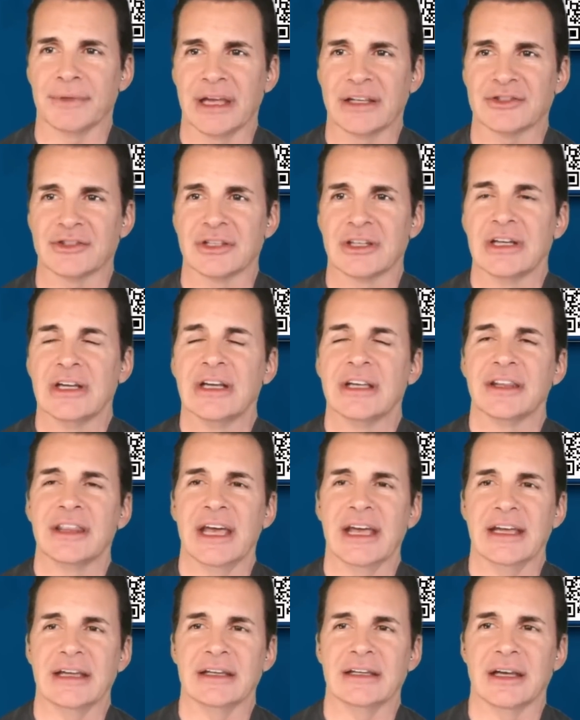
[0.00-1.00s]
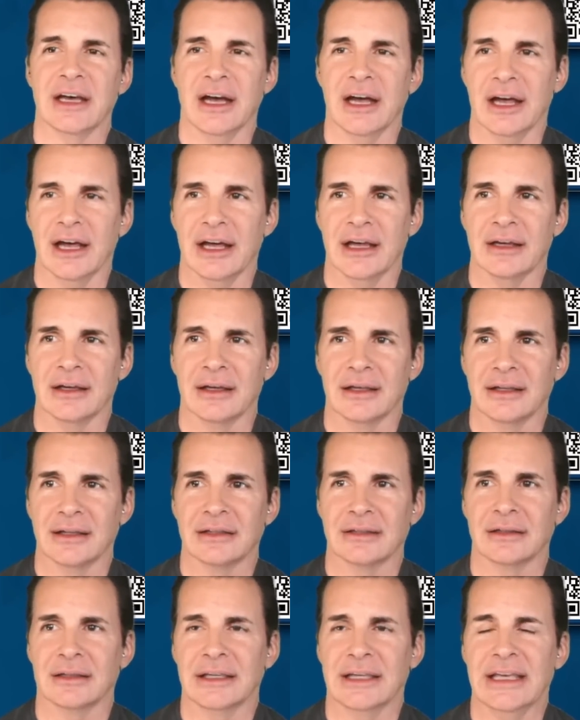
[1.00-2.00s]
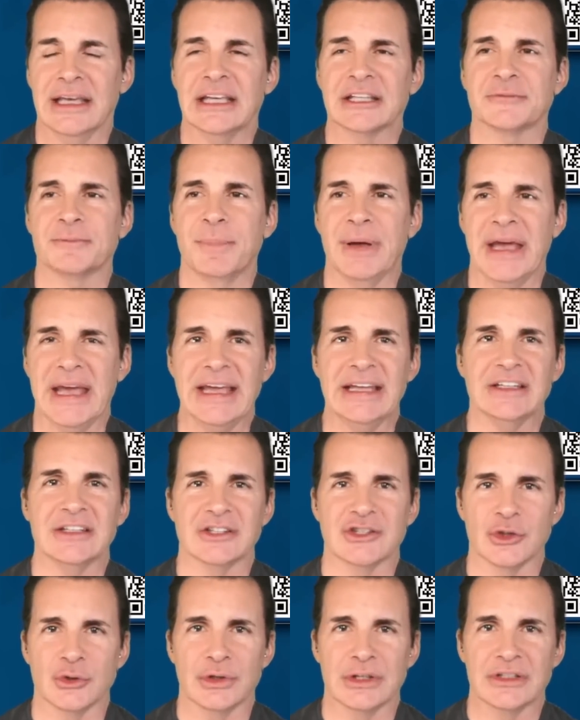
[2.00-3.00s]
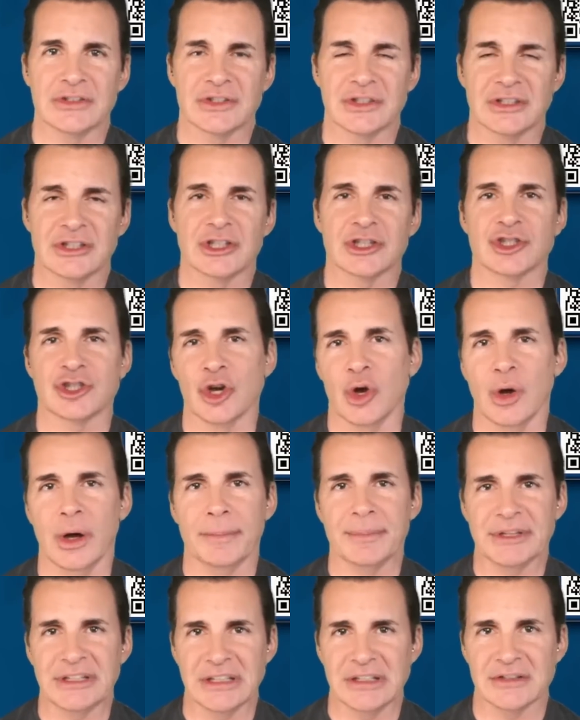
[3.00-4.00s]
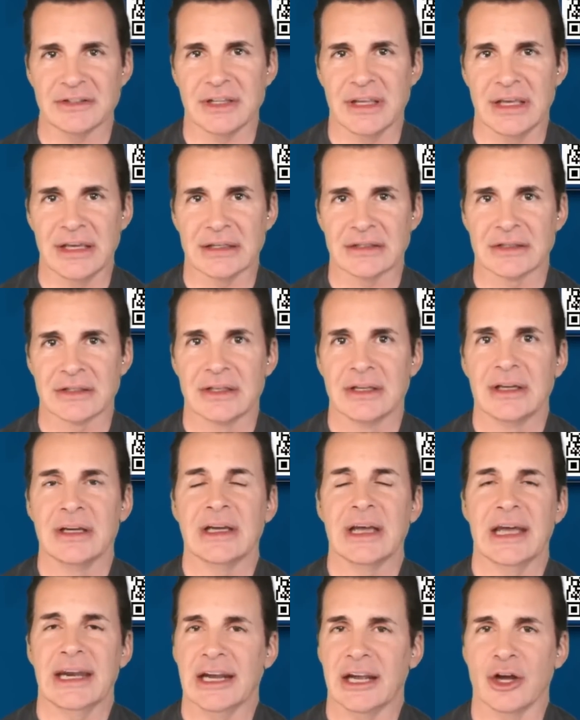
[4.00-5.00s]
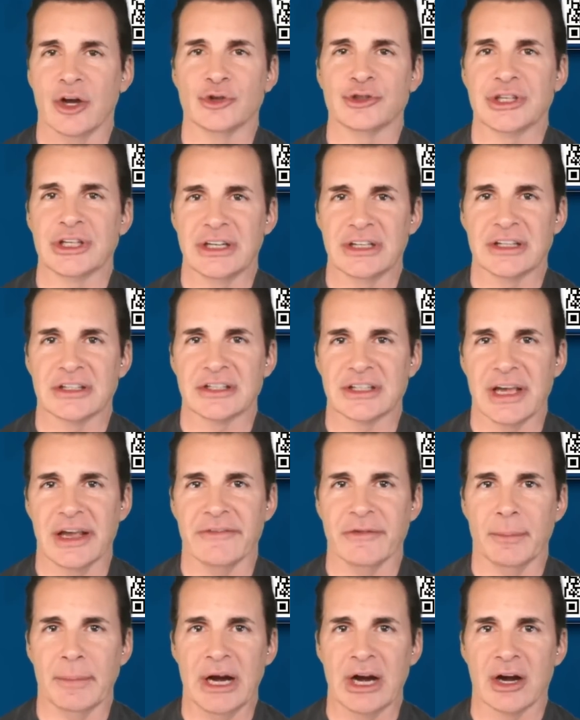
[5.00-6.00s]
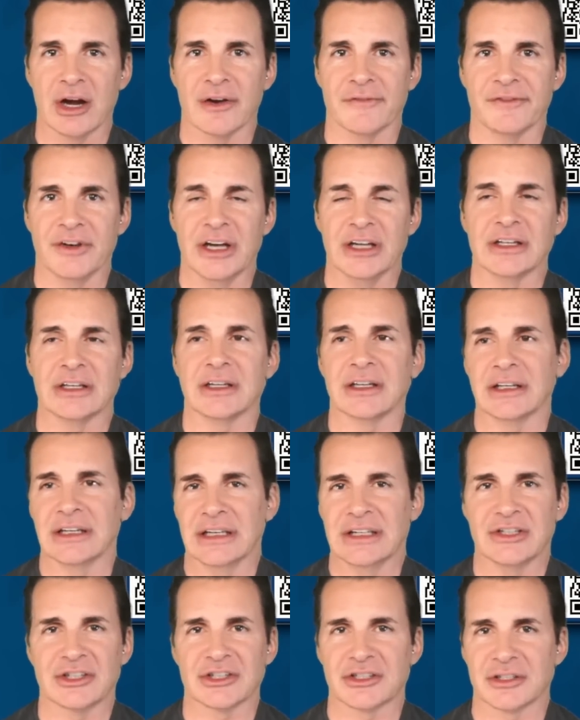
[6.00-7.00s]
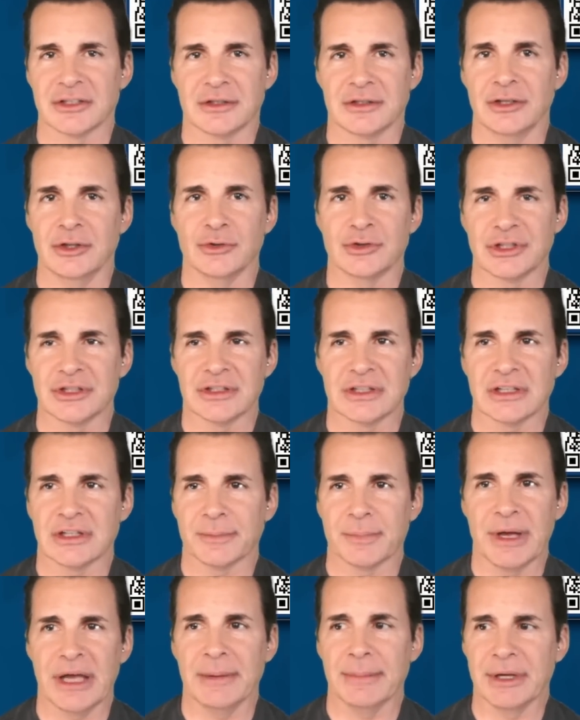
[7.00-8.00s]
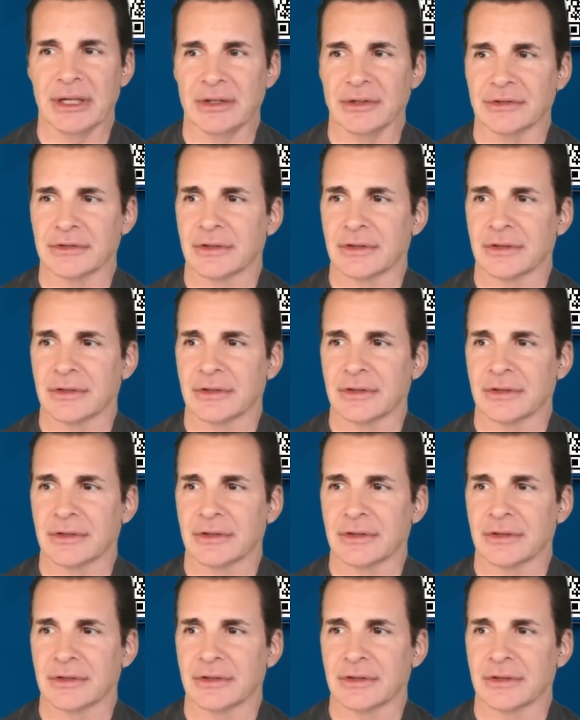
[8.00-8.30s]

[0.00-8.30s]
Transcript: That's they. Uh, he gets paid to do these to show up at these things, and it goes into the Save America Fund, and he just uses it to pay bills.